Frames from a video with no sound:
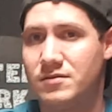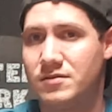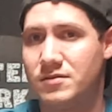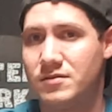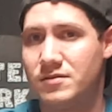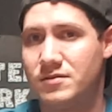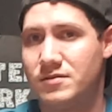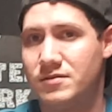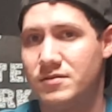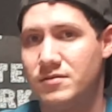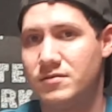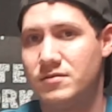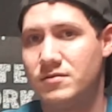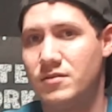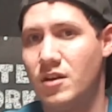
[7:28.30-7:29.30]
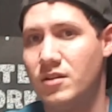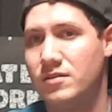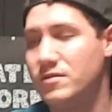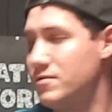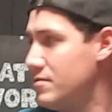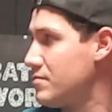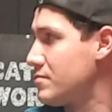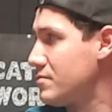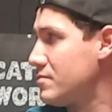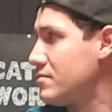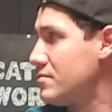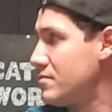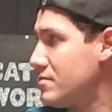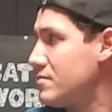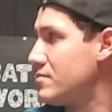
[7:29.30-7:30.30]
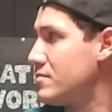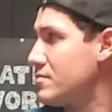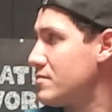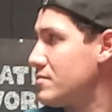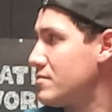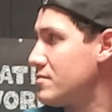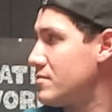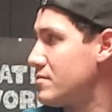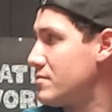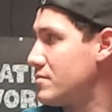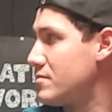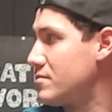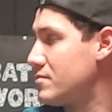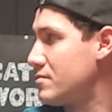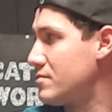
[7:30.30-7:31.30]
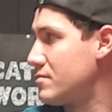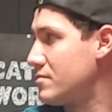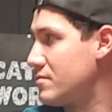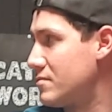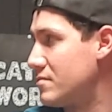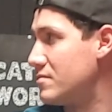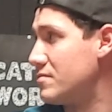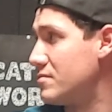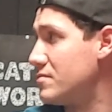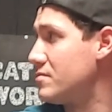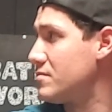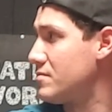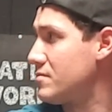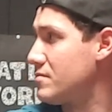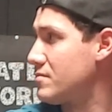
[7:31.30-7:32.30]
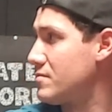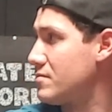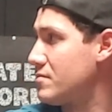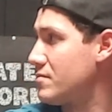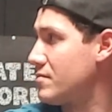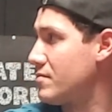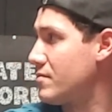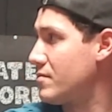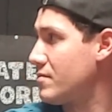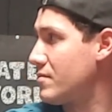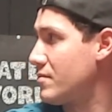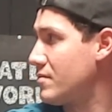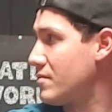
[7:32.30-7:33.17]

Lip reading: (silent)